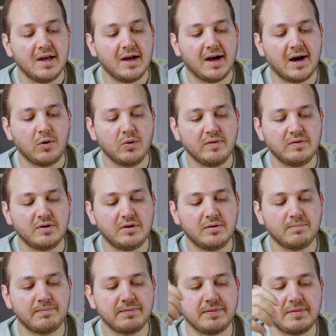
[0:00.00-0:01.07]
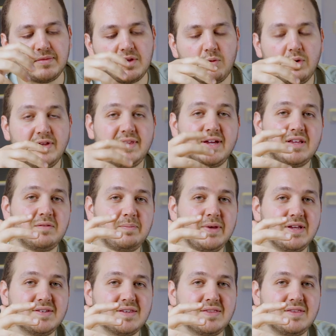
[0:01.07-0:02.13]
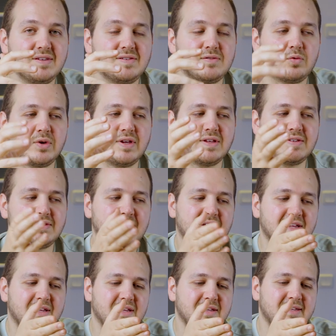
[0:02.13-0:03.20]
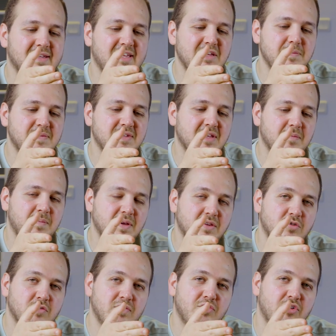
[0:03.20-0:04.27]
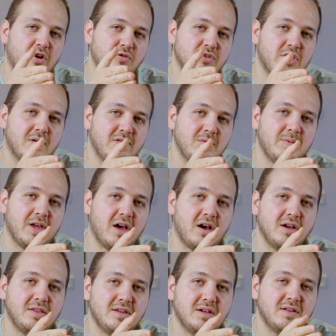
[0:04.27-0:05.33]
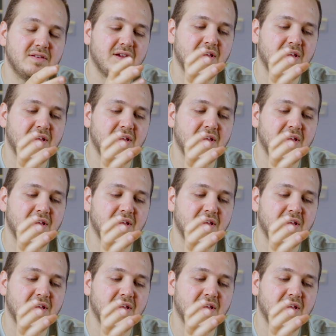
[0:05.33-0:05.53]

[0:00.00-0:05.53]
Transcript: However, the way that it makes it this way is that it keeps a bit of ground coffee behind it